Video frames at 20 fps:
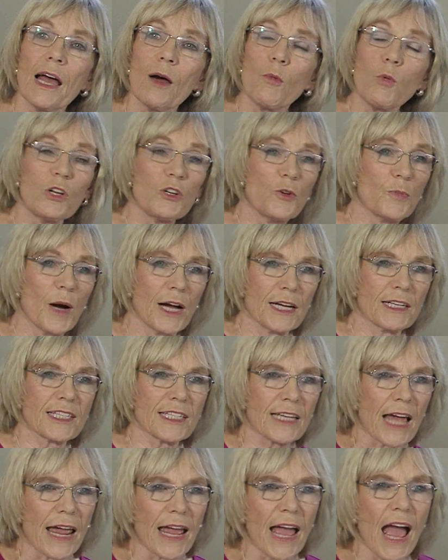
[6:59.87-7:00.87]
Well, you might
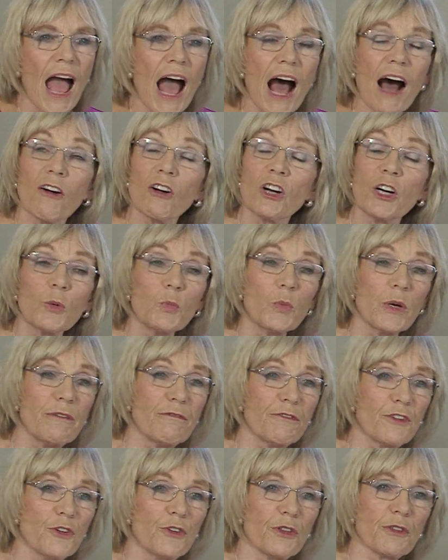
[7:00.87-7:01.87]
say, how can we
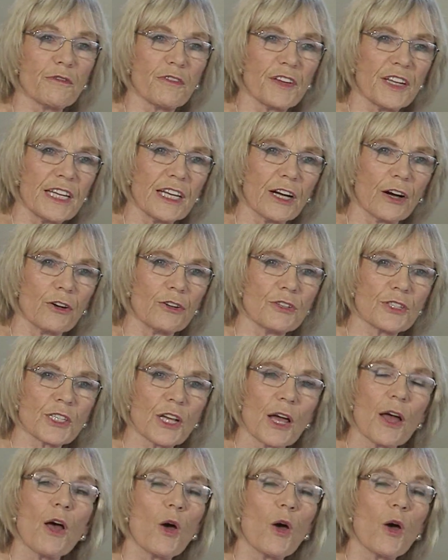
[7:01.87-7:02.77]
view the videos